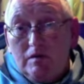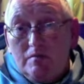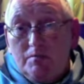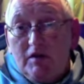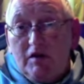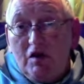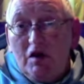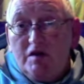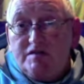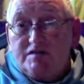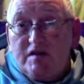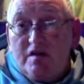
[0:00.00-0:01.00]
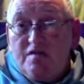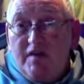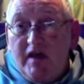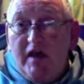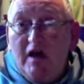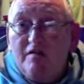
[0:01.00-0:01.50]
because
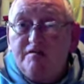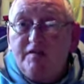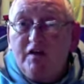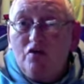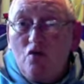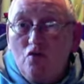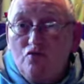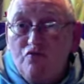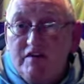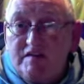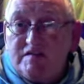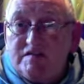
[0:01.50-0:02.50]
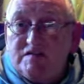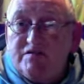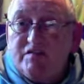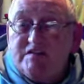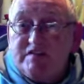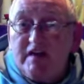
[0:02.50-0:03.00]
they have their own reasons for
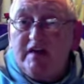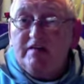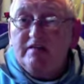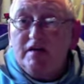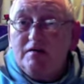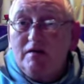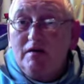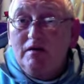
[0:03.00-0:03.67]
saying that.